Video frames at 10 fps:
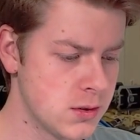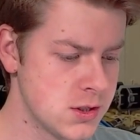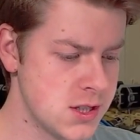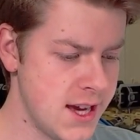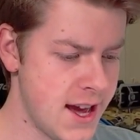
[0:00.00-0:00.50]

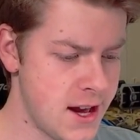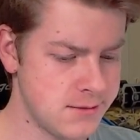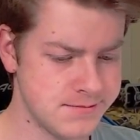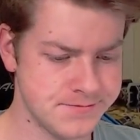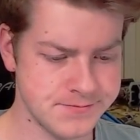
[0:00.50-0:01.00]
Yeah,
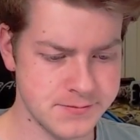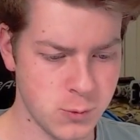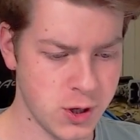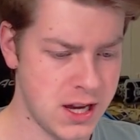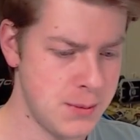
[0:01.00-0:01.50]

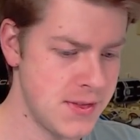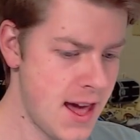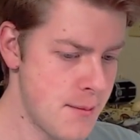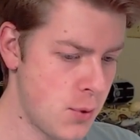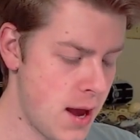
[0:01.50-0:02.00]
we're keeping
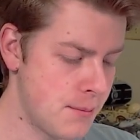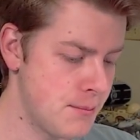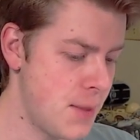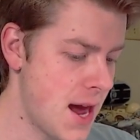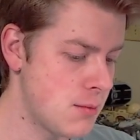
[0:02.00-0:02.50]
that
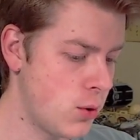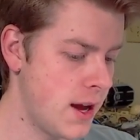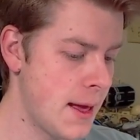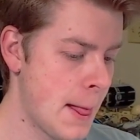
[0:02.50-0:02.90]
bad boy.